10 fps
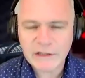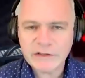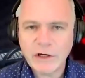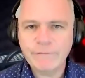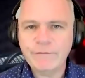
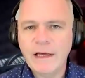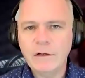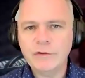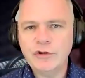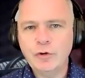It's our
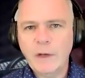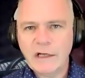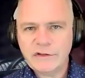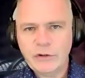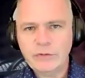final
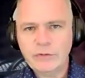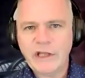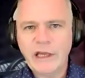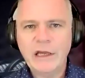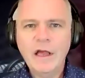Toolbox
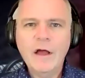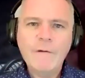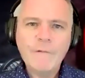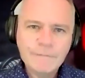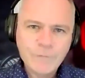Tuesday
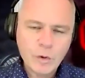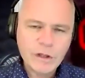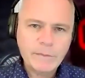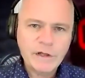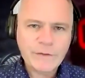
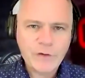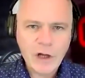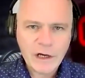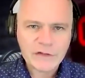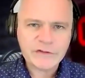for the month of
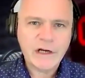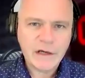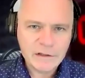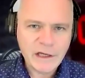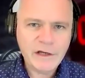August. And I'm
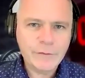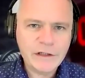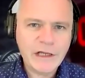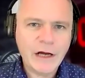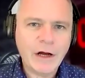going to tell you
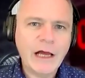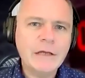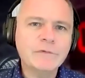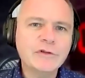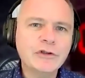right now, I
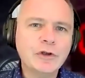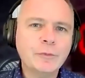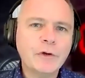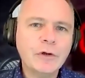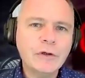am
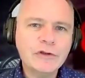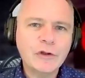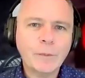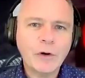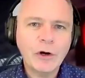super,
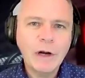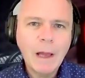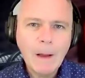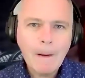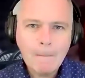super
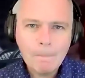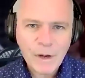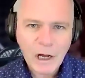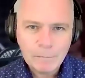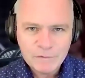
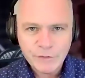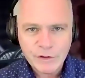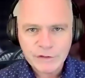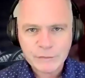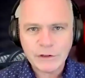pumped
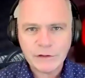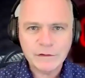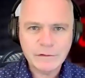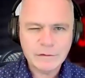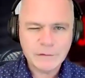for this one,
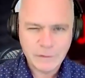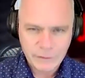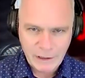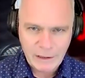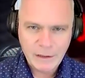
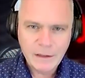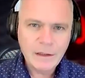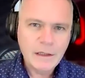okay?